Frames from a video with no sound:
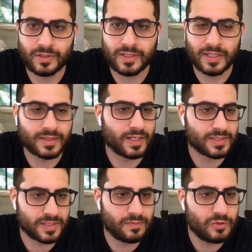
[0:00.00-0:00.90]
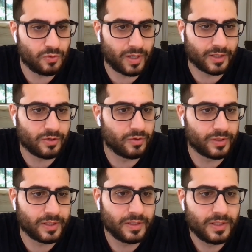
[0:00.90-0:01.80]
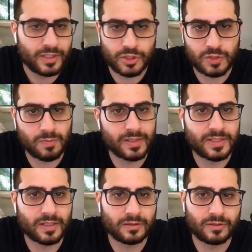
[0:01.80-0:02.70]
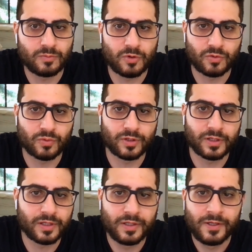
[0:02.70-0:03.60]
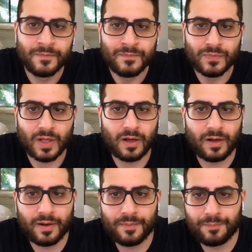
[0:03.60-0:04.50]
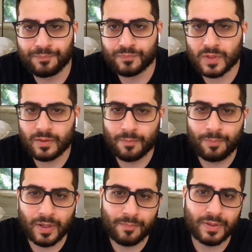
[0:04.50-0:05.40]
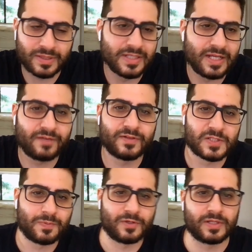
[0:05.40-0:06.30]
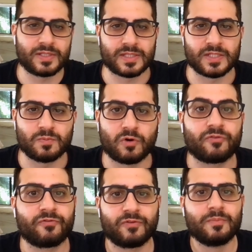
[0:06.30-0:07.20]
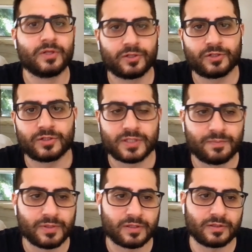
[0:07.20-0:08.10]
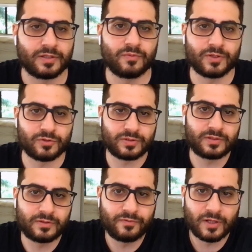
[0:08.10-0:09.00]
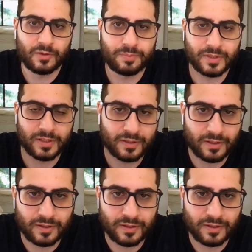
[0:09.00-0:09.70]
get that same UI going. It just might take a little more work. But the native experience is more familiar typically when you're developing